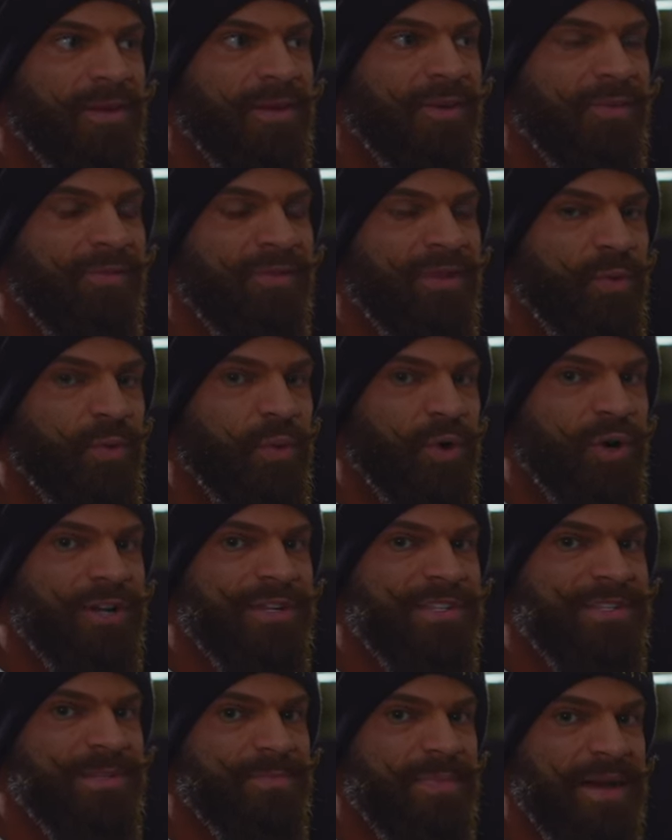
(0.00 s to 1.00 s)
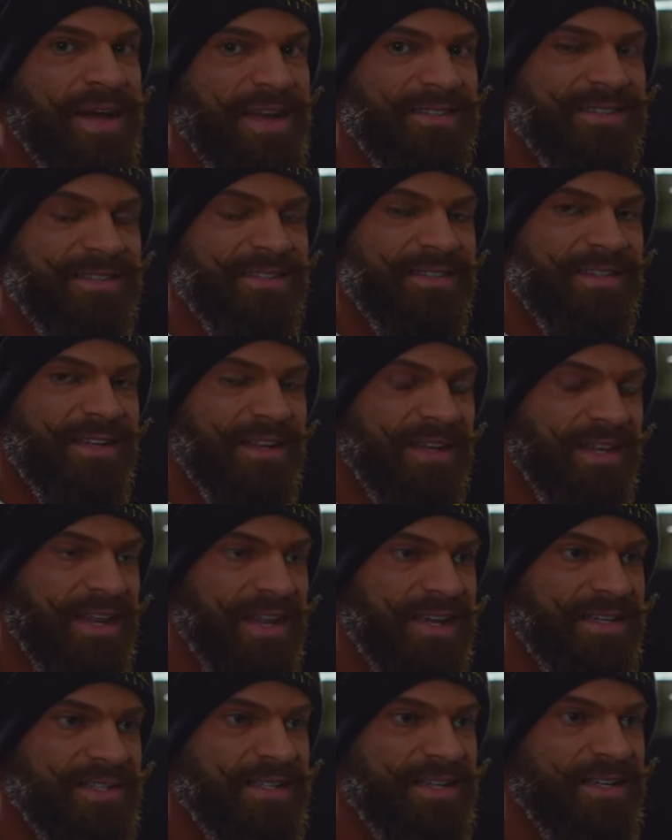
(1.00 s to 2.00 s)
of the world's best
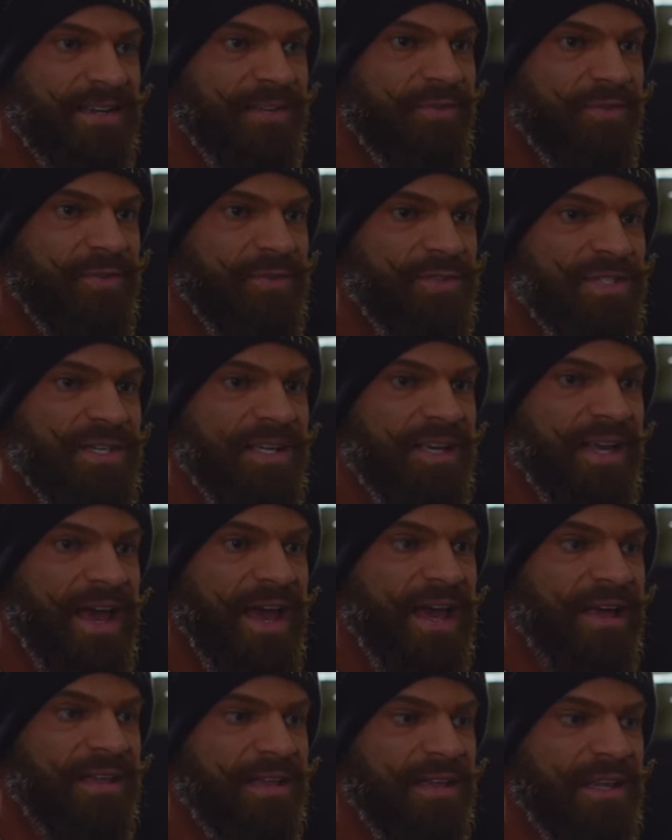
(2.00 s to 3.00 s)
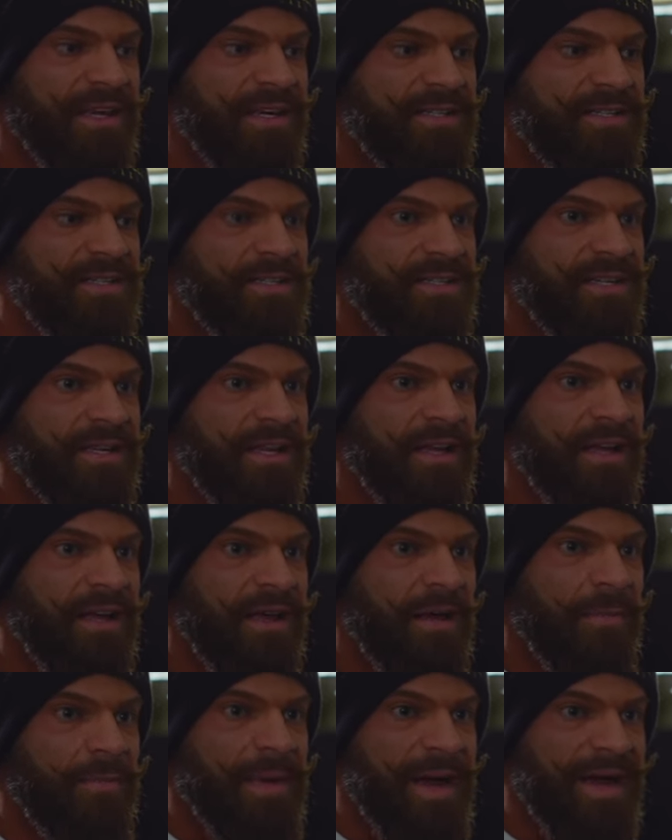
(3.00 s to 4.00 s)
classic physique athletes
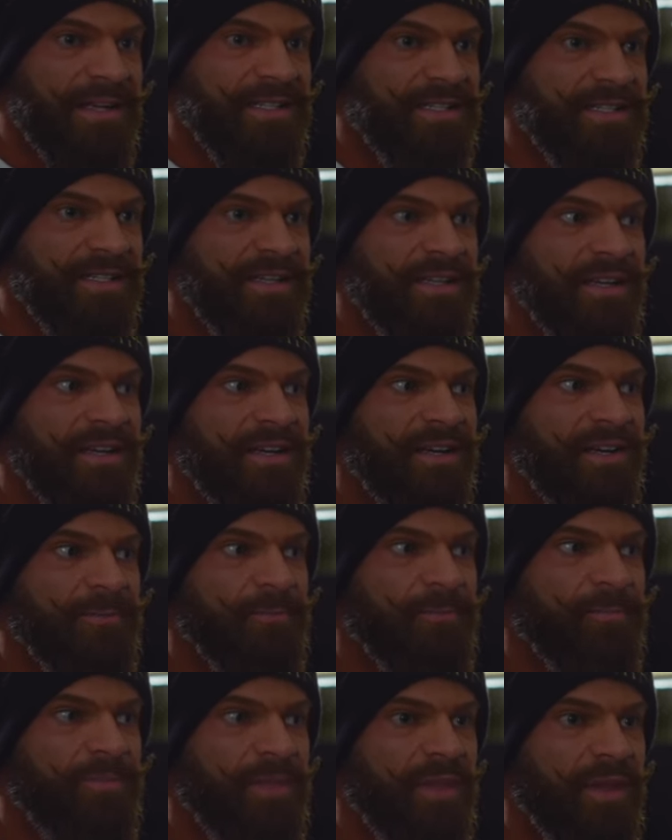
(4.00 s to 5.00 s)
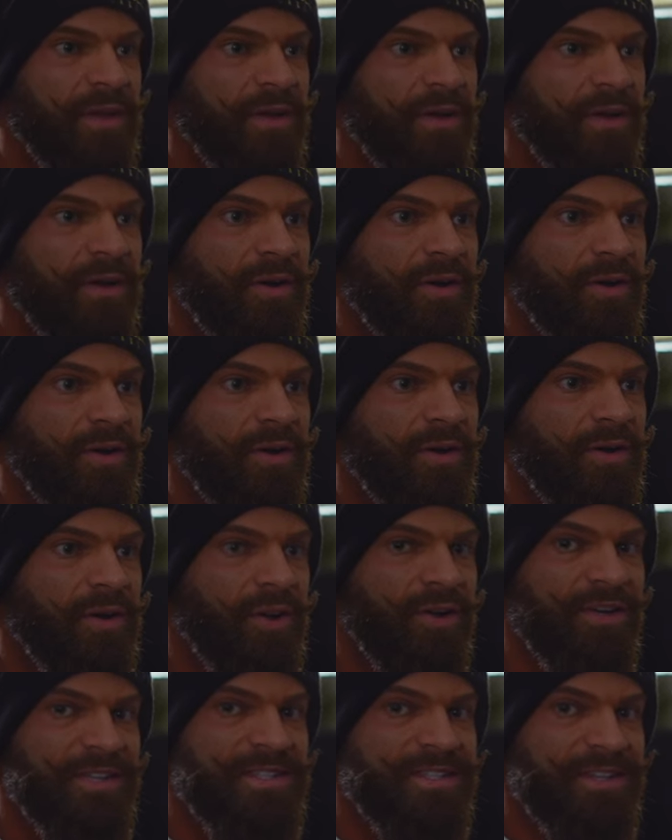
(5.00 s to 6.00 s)
battling
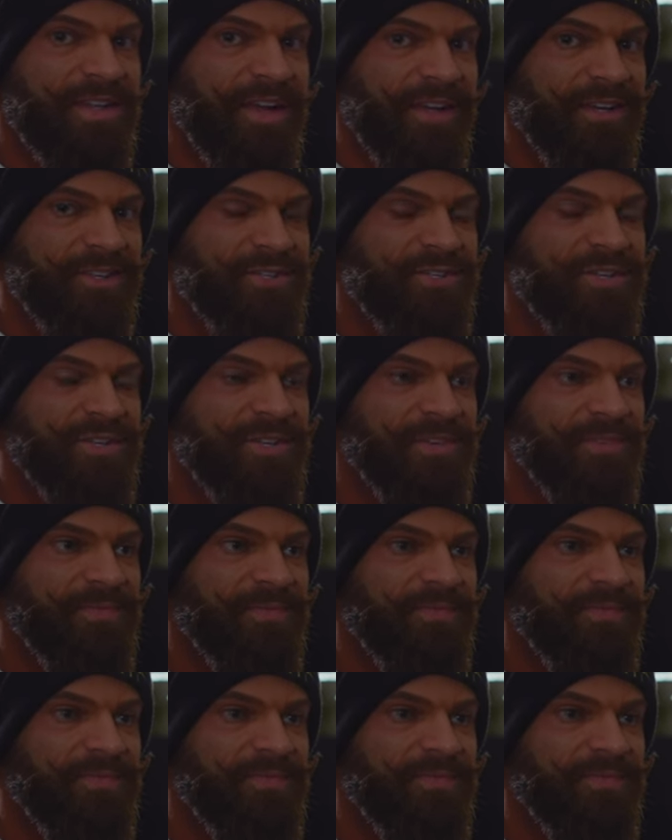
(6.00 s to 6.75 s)
on stage.